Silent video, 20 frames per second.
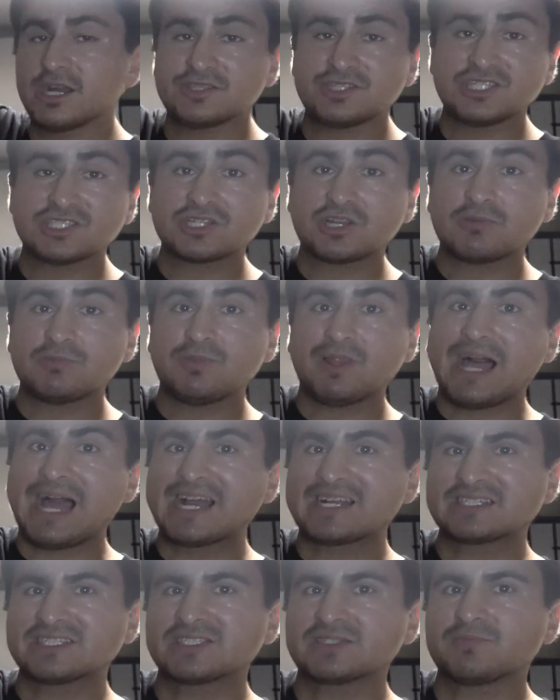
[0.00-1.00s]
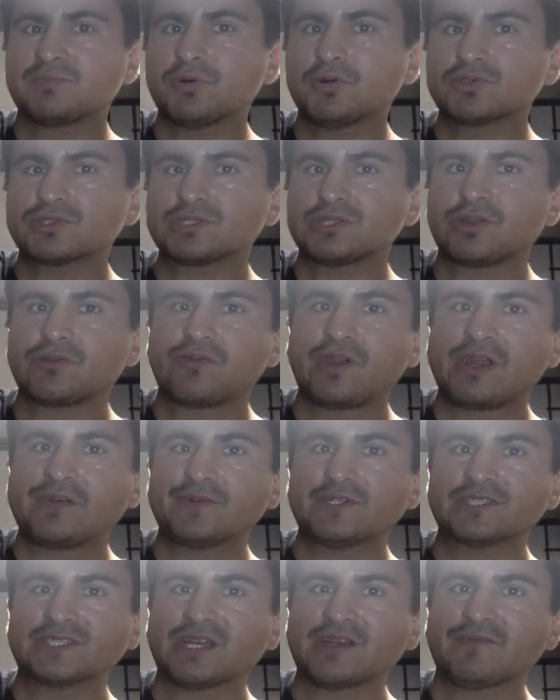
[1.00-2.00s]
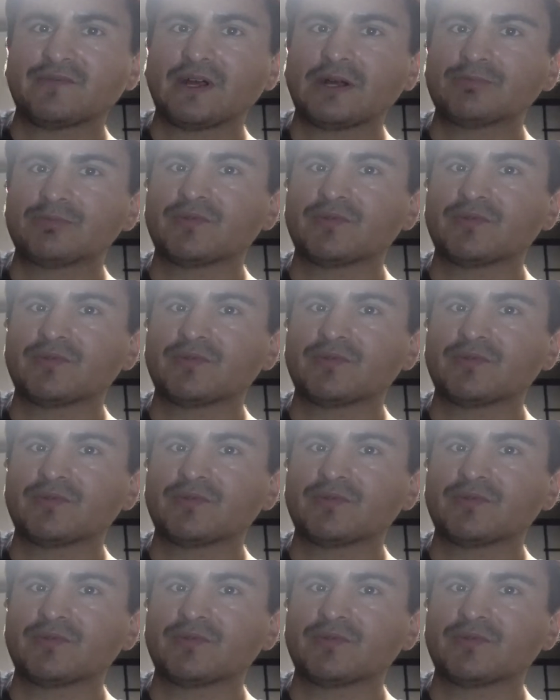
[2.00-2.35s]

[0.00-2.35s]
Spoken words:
These are black as opposed to the gray ones I found